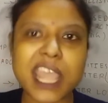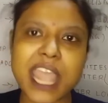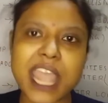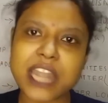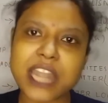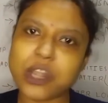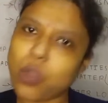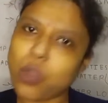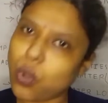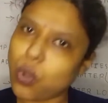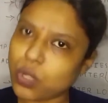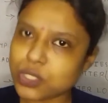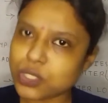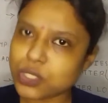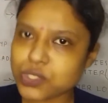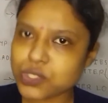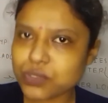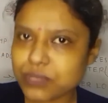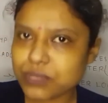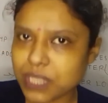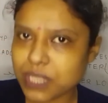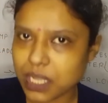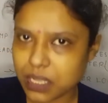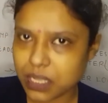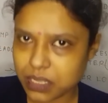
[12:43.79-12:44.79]
and
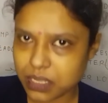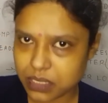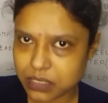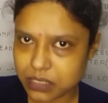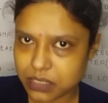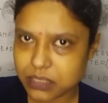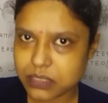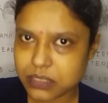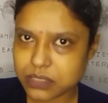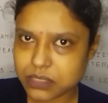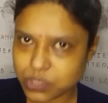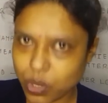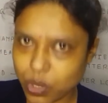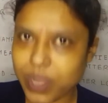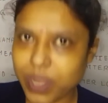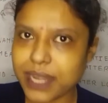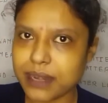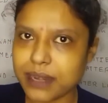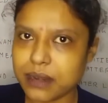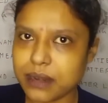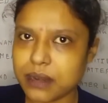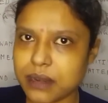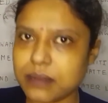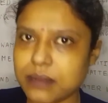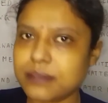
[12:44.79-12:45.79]
also the
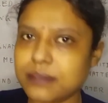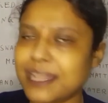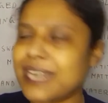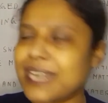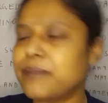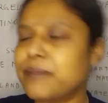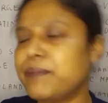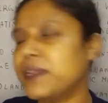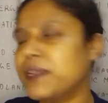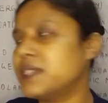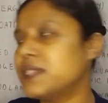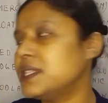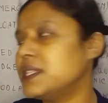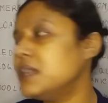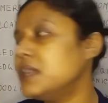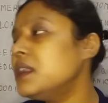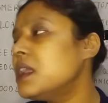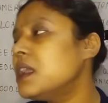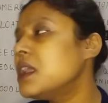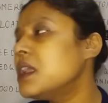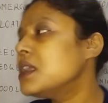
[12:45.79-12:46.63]
soil that present,